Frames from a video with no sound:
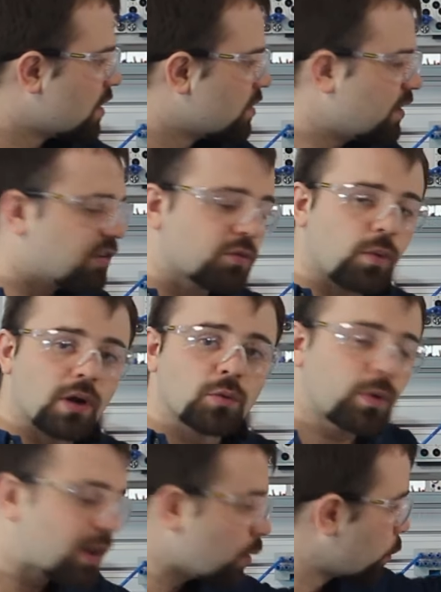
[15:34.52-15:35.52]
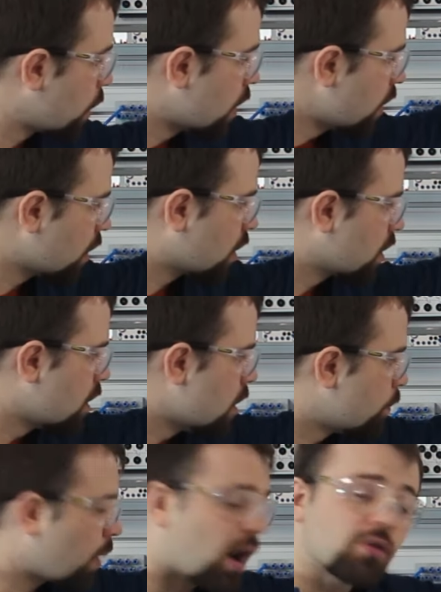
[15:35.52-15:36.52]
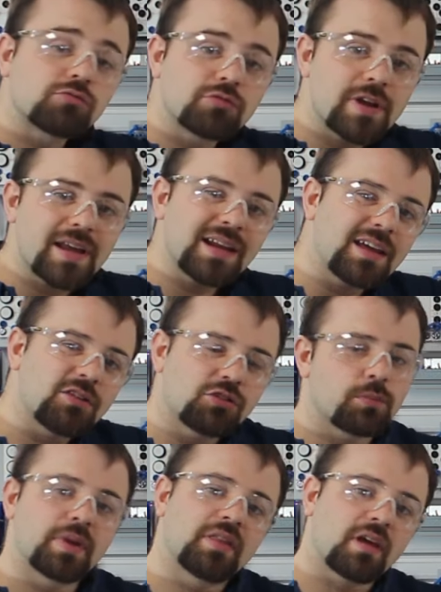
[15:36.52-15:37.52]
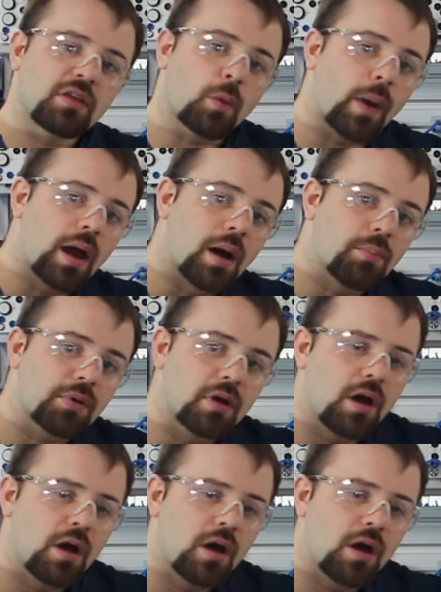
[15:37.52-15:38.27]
This one will work, but really it should be the other way up.